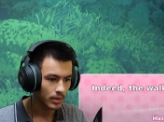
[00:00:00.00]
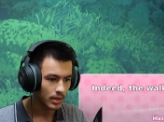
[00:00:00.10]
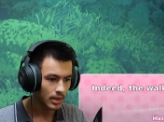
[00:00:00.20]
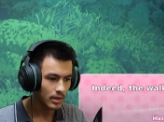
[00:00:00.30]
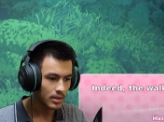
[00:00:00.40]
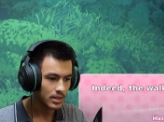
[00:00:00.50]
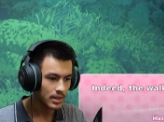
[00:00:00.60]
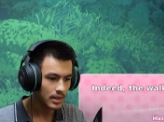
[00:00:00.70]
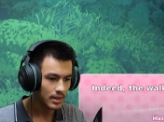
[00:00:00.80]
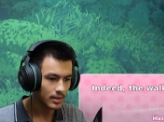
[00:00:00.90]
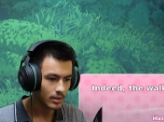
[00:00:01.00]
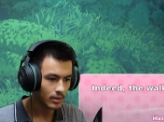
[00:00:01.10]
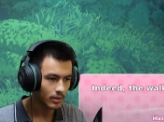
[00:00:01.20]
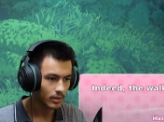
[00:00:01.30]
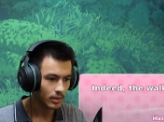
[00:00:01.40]
Indeed,
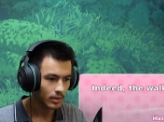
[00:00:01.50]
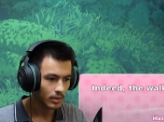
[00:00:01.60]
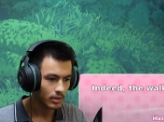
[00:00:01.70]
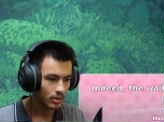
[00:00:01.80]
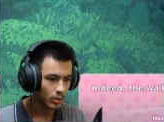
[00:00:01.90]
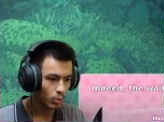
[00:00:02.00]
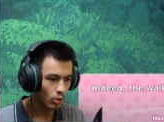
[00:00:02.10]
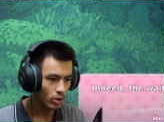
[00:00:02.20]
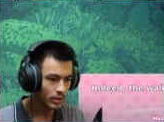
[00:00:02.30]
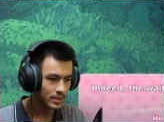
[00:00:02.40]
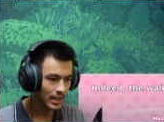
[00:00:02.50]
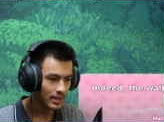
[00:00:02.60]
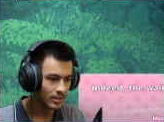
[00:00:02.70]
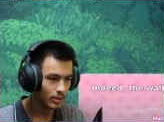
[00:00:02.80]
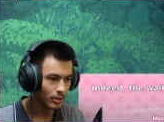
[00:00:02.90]
the walk
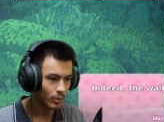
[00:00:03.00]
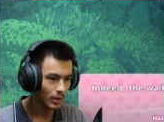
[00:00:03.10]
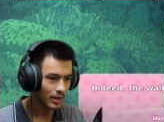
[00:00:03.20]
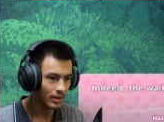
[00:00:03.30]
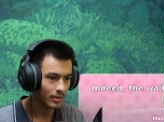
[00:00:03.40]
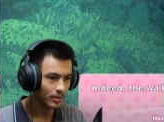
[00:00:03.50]
takes a long while.